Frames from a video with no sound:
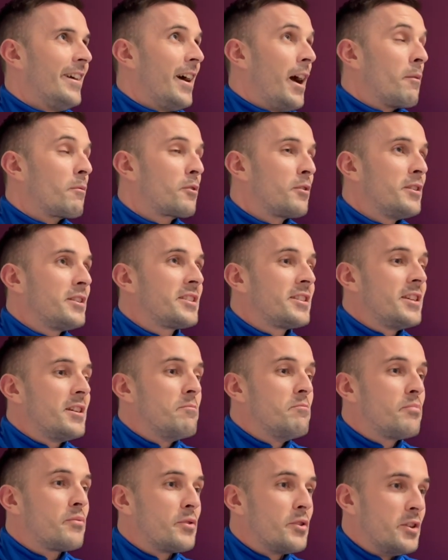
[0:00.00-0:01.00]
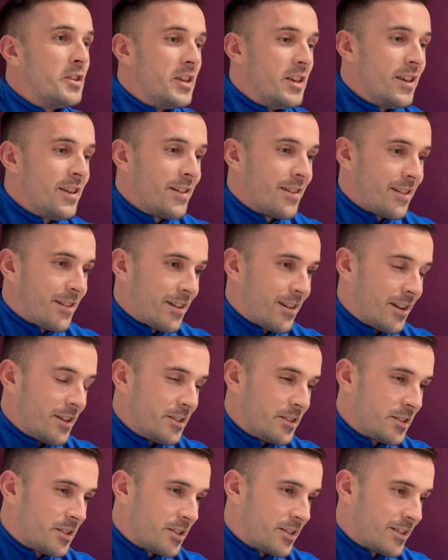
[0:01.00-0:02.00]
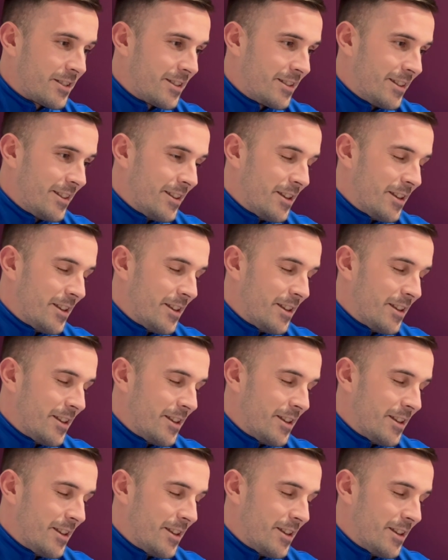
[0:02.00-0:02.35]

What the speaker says: I'm going to say Bruni, because...